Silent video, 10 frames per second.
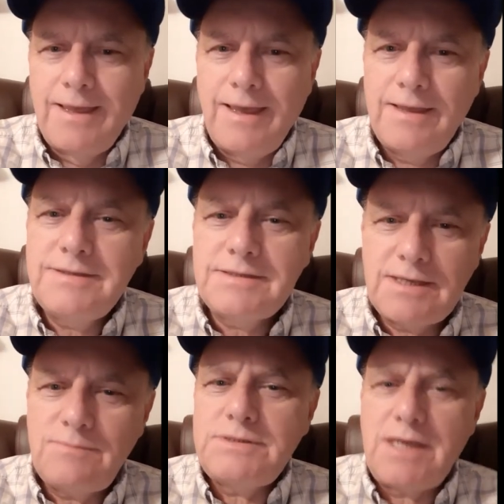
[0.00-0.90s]
And
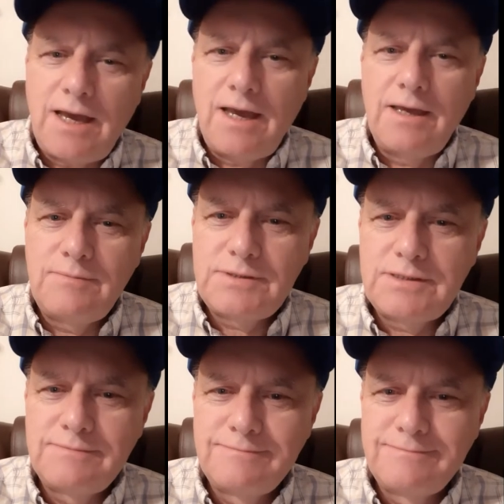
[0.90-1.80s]
sometimes
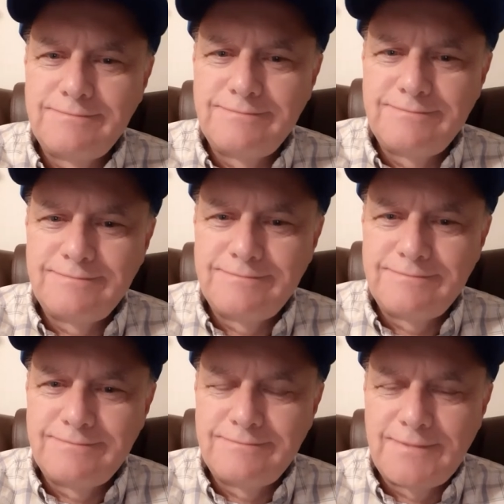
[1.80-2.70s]

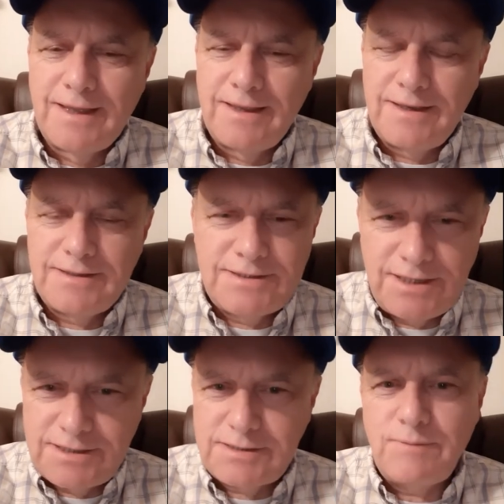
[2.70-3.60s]

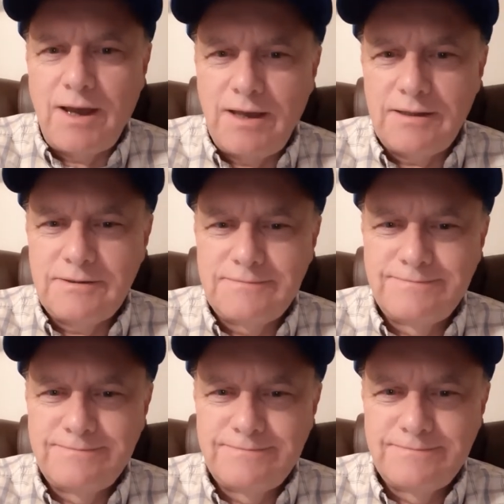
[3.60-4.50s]
she'd smile
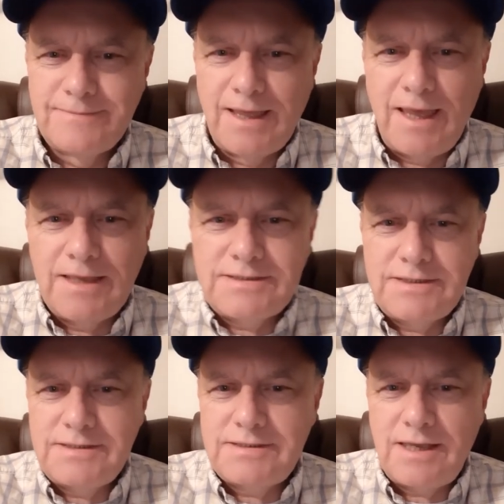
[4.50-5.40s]
and
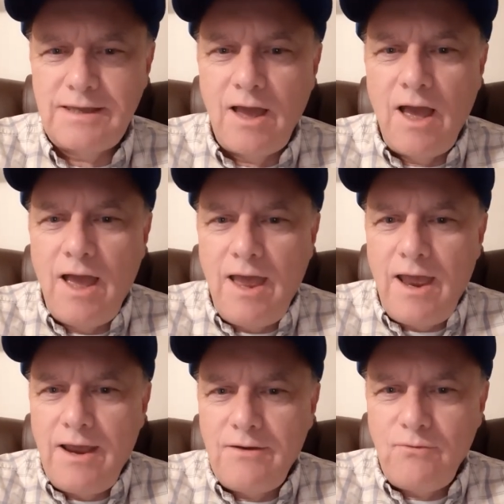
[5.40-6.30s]
she'd say,
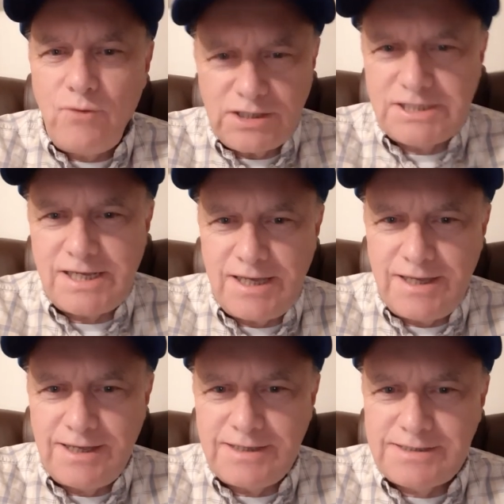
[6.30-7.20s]

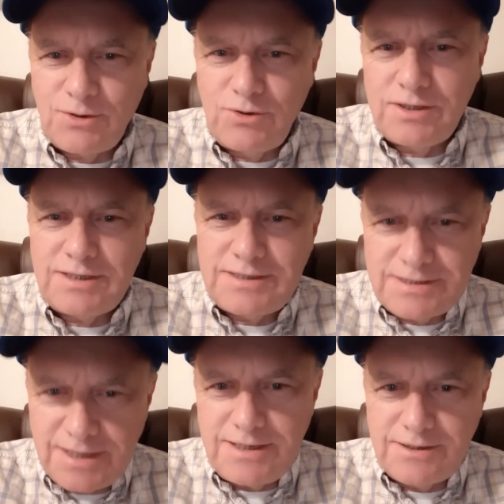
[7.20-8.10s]
"Richie, it's so good to
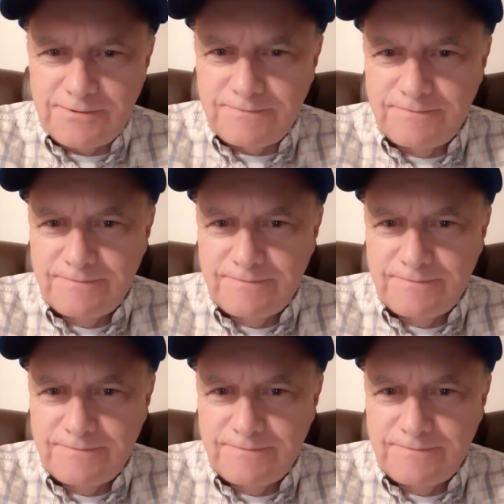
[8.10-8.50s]
see you."